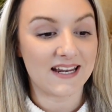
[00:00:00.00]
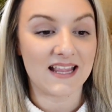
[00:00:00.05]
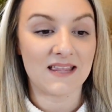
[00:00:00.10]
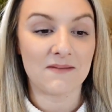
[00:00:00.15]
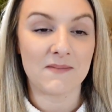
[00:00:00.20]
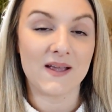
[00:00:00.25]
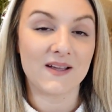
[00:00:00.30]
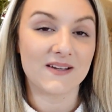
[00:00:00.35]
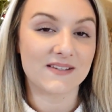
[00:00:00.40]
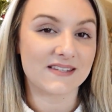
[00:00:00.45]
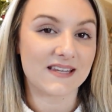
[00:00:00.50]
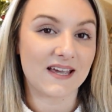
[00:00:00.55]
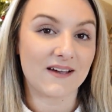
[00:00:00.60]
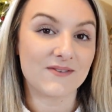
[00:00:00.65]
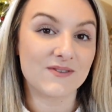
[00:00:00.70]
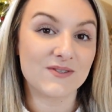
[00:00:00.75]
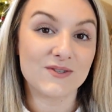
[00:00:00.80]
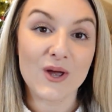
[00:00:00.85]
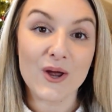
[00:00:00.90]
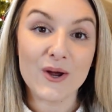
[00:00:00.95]
and they make us
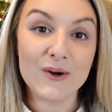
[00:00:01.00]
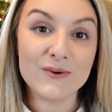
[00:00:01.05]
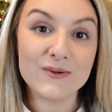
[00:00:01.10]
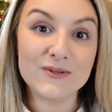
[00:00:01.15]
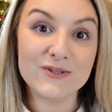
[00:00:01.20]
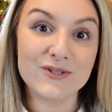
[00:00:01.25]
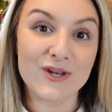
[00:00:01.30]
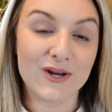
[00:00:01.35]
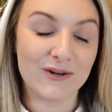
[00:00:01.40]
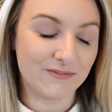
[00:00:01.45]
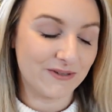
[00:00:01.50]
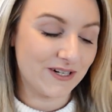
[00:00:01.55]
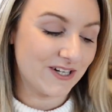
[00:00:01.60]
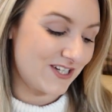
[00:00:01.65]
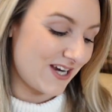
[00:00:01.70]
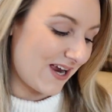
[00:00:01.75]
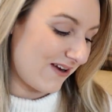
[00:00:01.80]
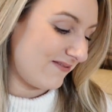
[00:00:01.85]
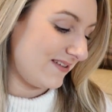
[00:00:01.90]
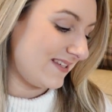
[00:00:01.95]
laugh so
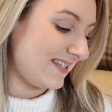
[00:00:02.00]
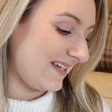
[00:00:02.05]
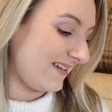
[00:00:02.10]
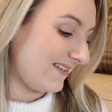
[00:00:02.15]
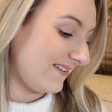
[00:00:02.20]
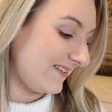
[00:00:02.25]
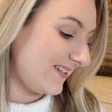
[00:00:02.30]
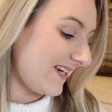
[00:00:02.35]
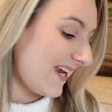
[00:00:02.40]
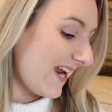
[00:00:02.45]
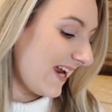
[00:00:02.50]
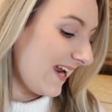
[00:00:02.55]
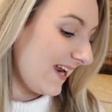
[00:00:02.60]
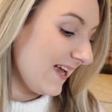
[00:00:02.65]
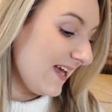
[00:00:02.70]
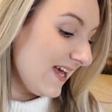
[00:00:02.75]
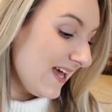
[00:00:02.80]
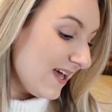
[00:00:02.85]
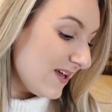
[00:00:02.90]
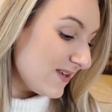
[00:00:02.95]
much every single day.